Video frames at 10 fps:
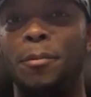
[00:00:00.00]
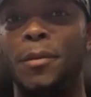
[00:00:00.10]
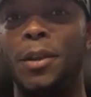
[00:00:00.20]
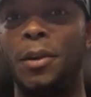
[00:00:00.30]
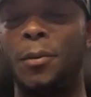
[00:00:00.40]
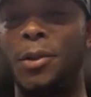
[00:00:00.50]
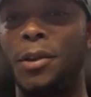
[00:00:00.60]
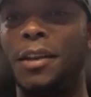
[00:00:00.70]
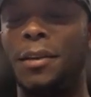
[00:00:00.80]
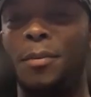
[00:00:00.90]
you know, when you
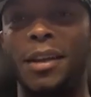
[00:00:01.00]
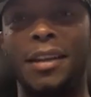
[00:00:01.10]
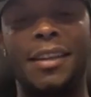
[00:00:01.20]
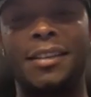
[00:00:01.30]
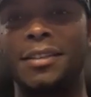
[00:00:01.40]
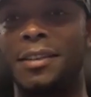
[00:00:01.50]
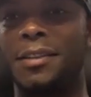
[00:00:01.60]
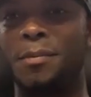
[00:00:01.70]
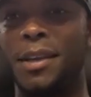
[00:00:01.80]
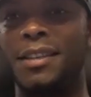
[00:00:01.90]
get to the big leagues, it's,
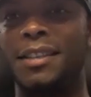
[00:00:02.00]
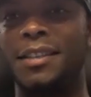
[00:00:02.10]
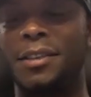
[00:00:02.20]
it's, business.